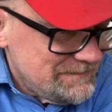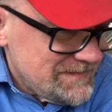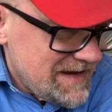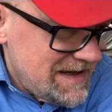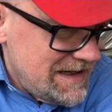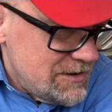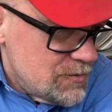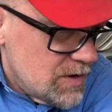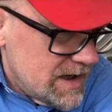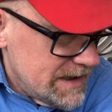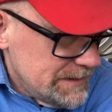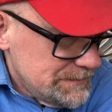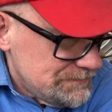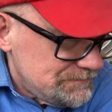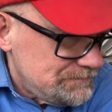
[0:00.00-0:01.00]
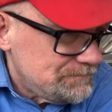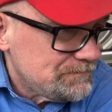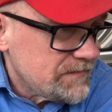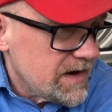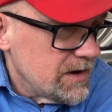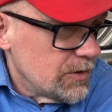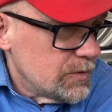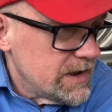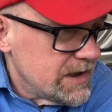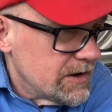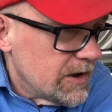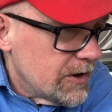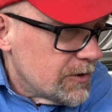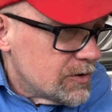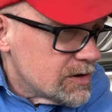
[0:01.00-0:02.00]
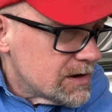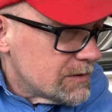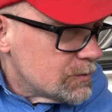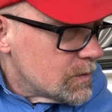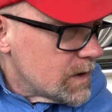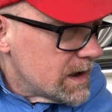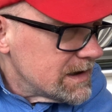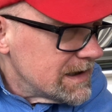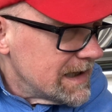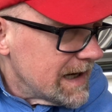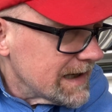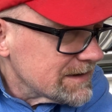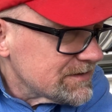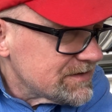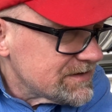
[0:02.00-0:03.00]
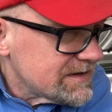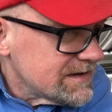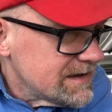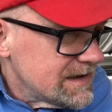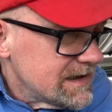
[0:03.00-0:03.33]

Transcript: Anyway, here we go. What next?